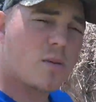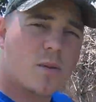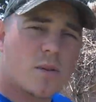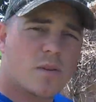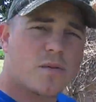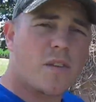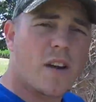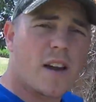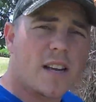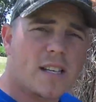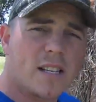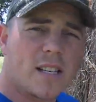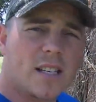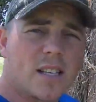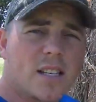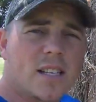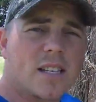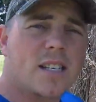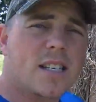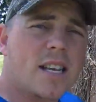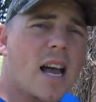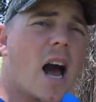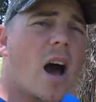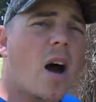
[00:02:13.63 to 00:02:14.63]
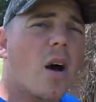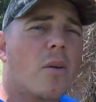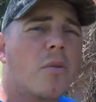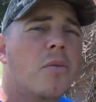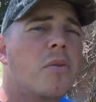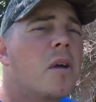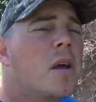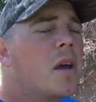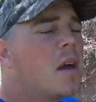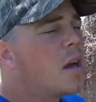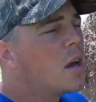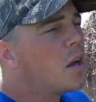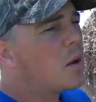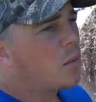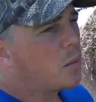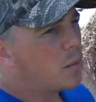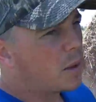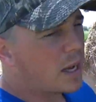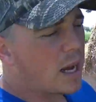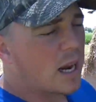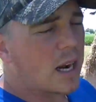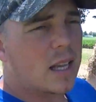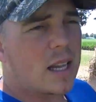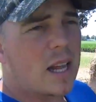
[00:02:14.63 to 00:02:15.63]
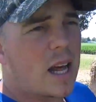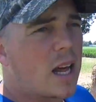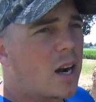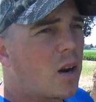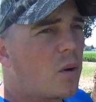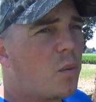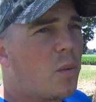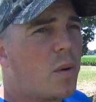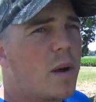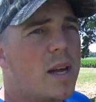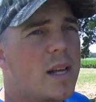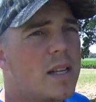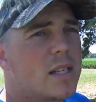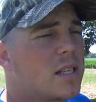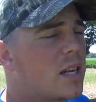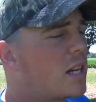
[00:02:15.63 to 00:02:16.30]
was facing the south. We got a lot of winds, a